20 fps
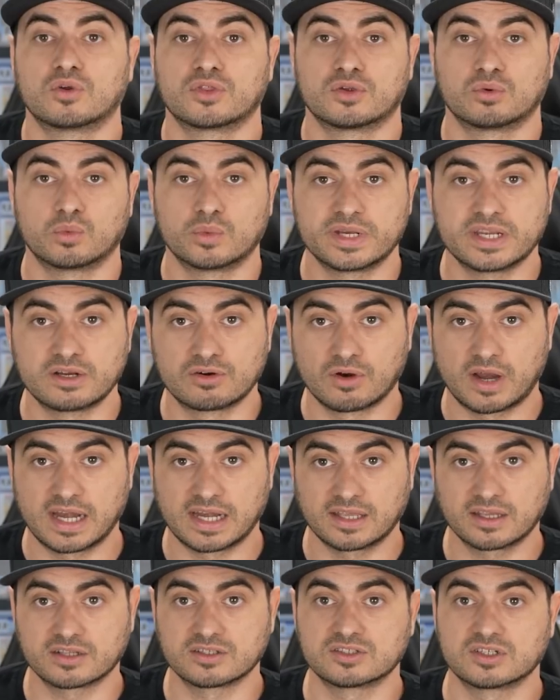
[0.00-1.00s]
the
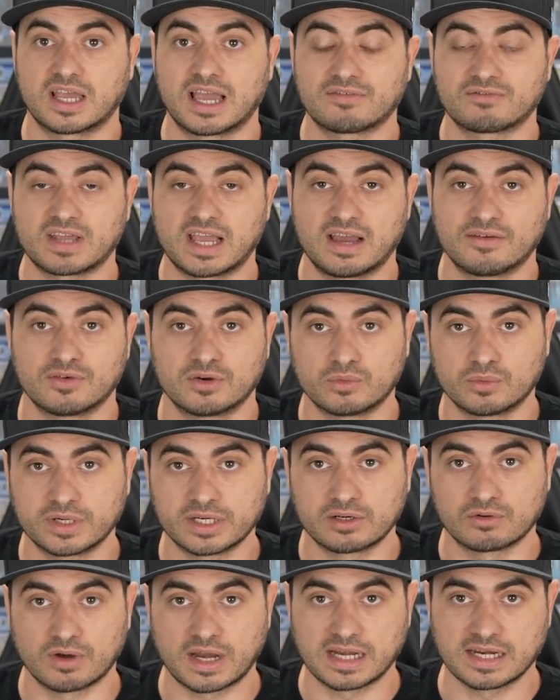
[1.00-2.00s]
regrading, because you have to have it
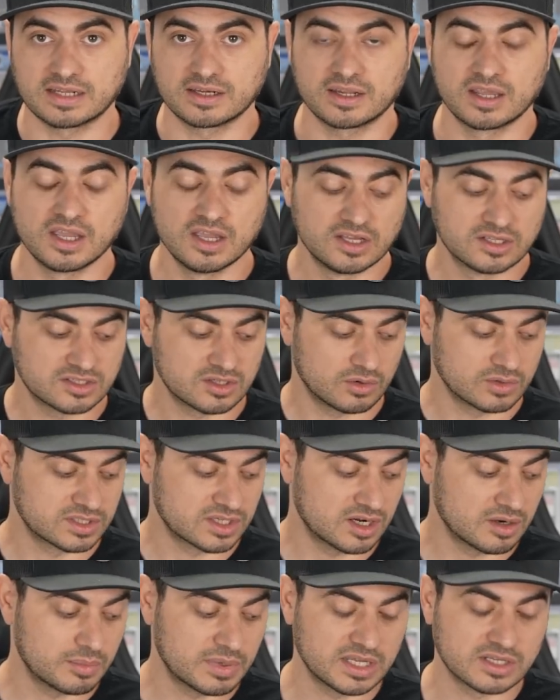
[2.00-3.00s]
regraded. So it's
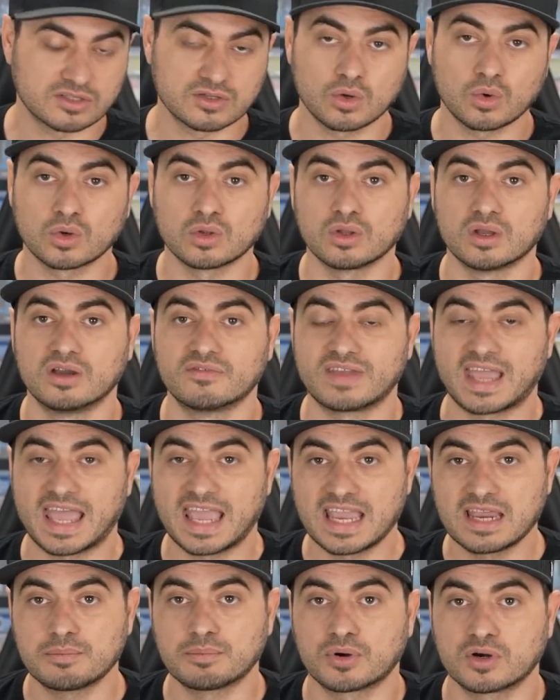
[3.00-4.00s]
going to be a total of
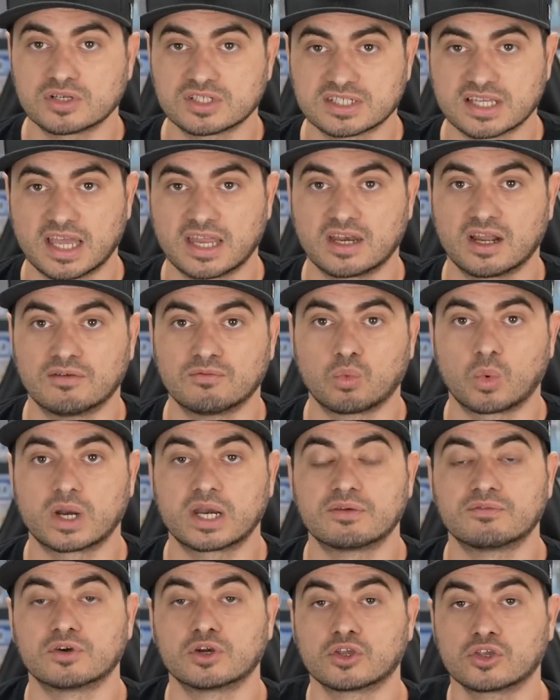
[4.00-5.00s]
8% of
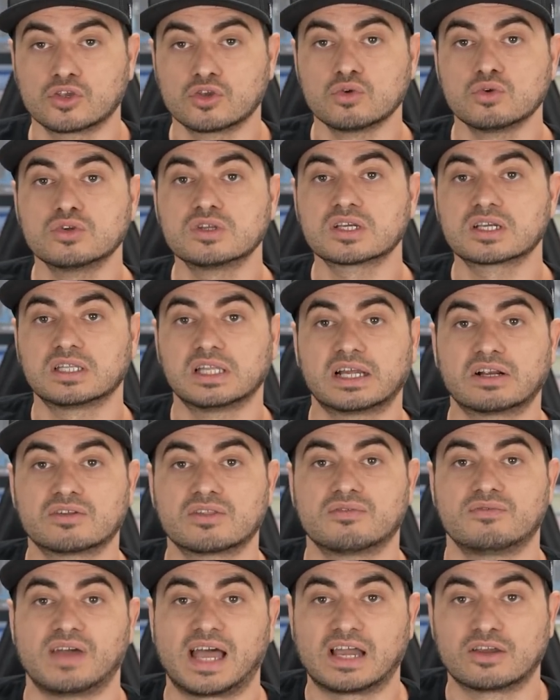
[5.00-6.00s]
whatever you declare
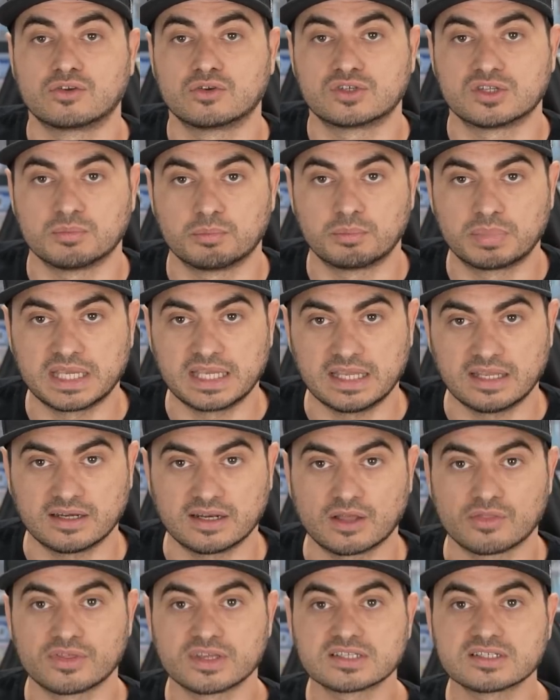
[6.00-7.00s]
the value to be.
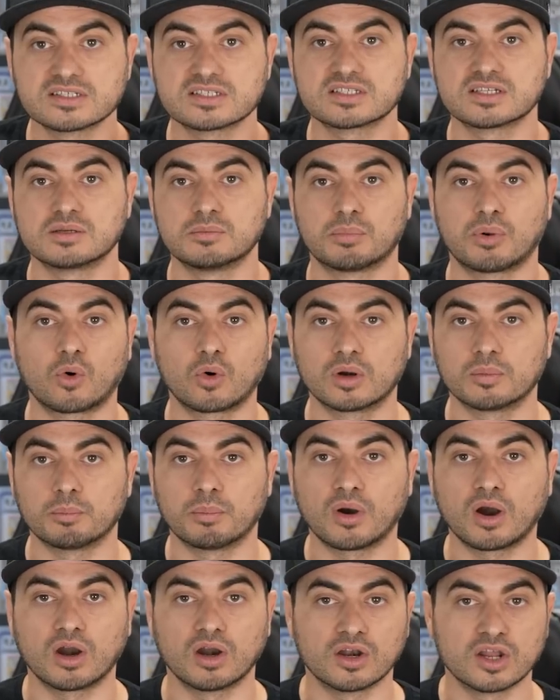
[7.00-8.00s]
Now this is an important
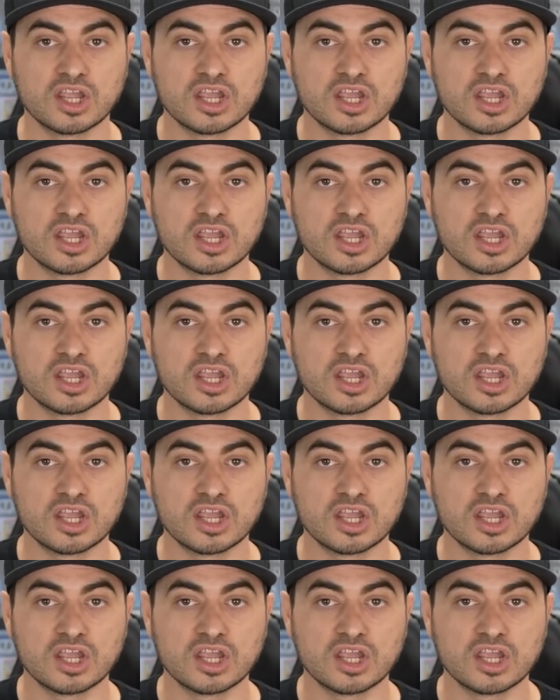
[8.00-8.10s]
part.